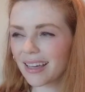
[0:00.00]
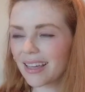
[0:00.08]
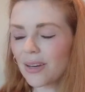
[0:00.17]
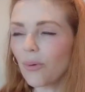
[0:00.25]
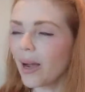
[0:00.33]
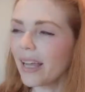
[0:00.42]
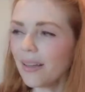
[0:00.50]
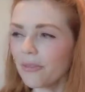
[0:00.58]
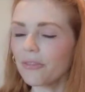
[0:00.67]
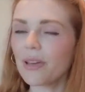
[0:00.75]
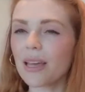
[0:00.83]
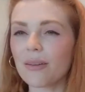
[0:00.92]
in a way
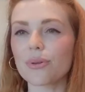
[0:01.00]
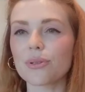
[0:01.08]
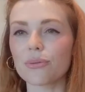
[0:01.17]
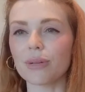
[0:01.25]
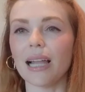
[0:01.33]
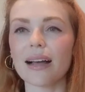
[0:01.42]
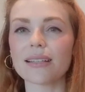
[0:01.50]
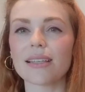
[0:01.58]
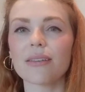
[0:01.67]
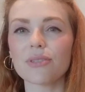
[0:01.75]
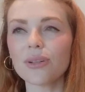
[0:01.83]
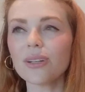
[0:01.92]
it was
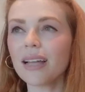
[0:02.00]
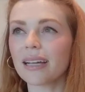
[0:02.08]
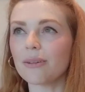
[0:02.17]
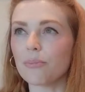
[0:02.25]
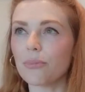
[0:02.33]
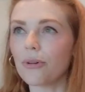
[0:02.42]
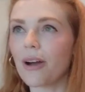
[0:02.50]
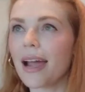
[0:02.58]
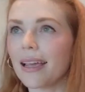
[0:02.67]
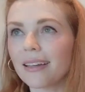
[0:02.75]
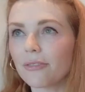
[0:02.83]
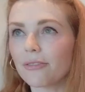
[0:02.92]
relaxing, sort of like a break.